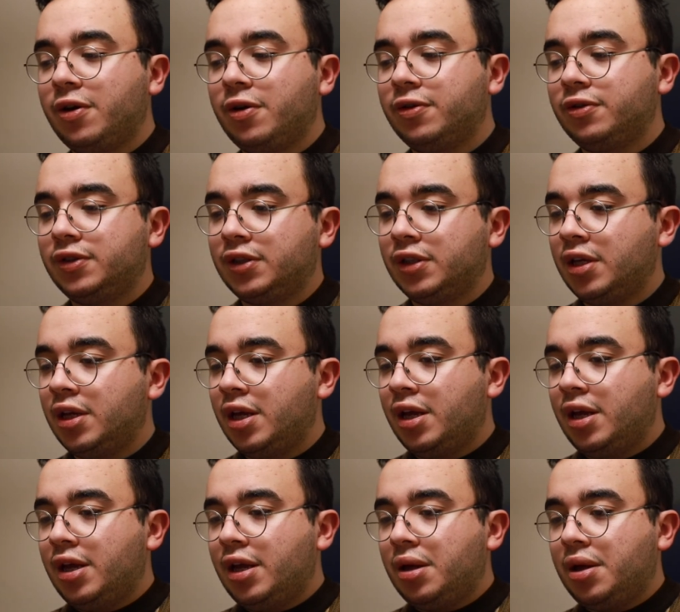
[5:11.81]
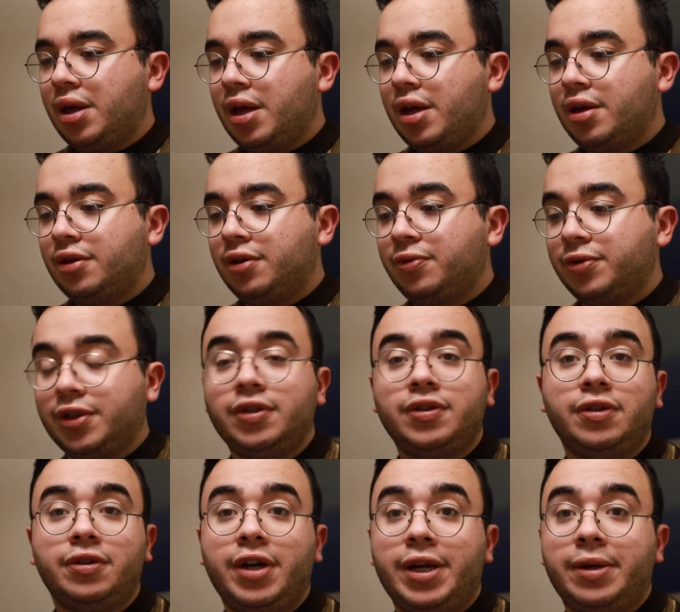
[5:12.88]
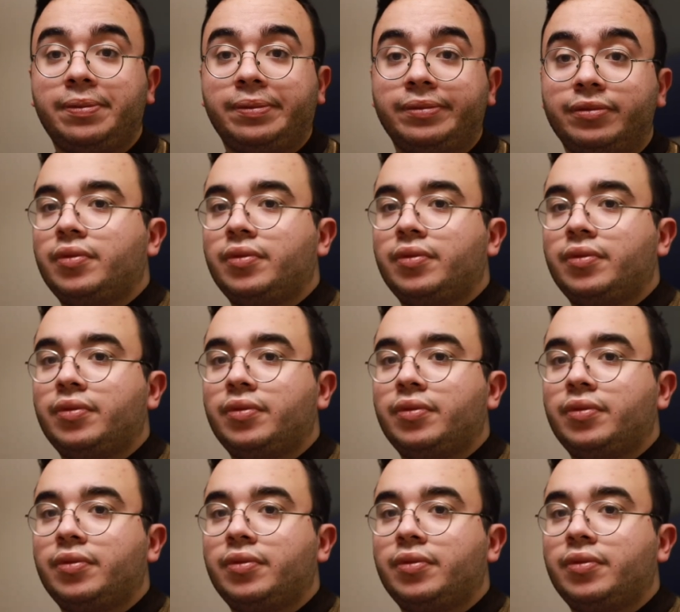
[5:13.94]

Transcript: goes, and the results are great.